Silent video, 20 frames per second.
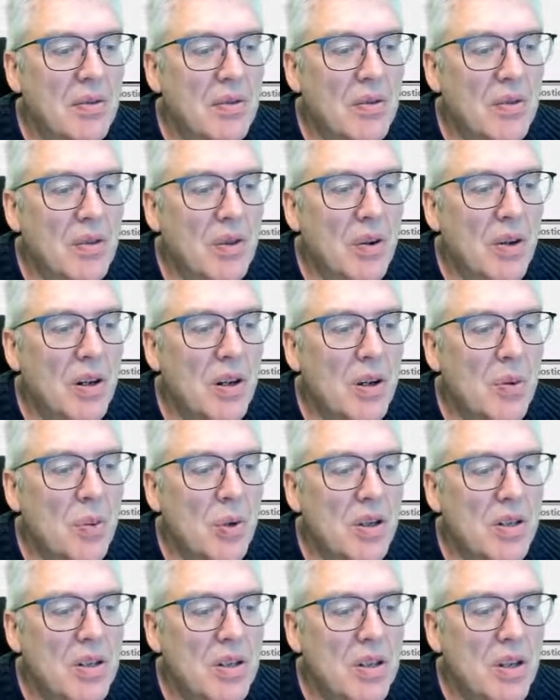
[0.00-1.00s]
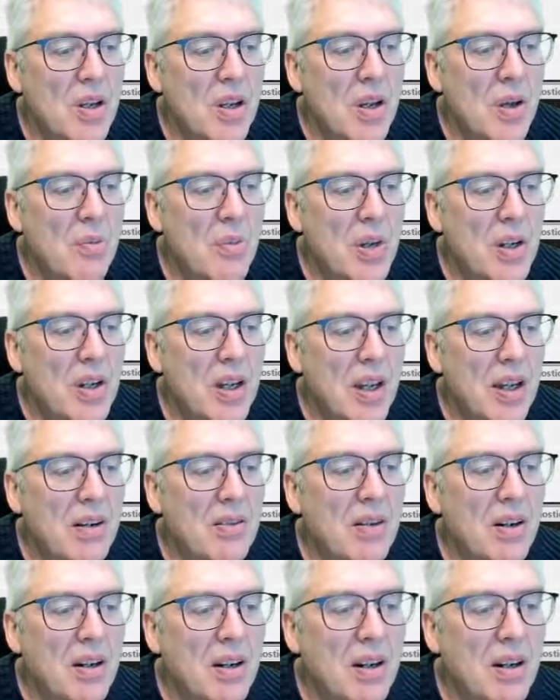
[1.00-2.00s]
earlier ones, but here
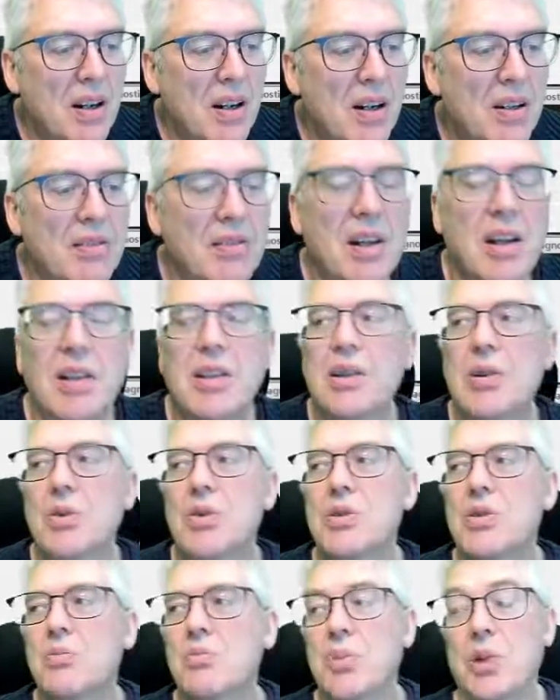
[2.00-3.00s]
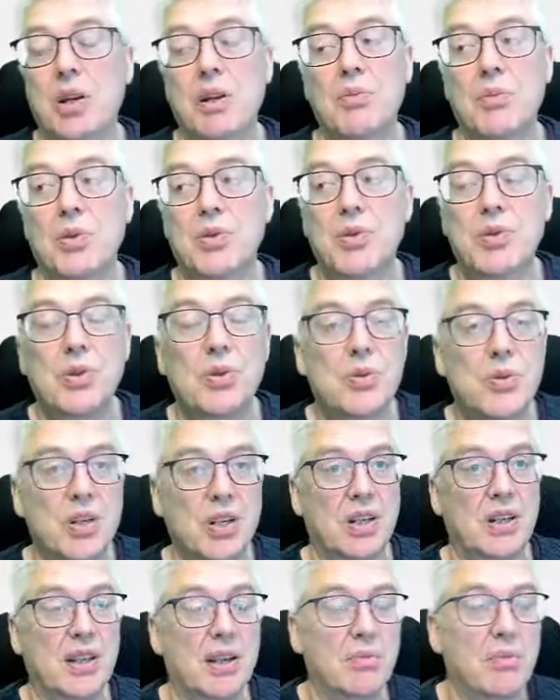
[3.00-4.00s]
are IOs, but I'm not
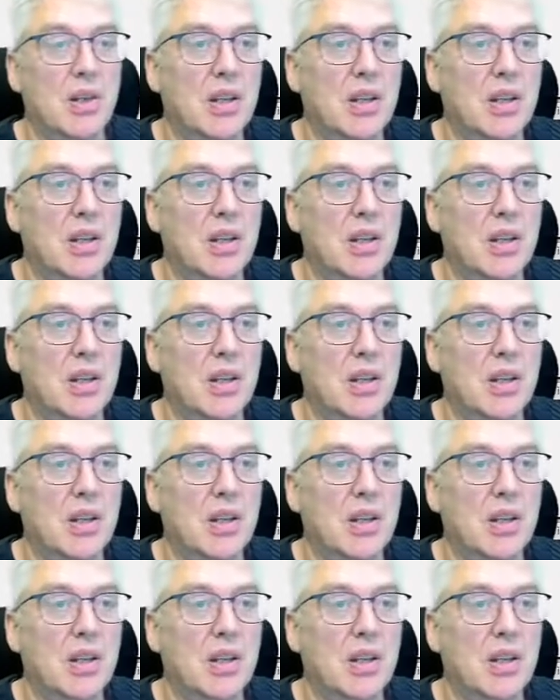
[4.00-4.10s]
using them.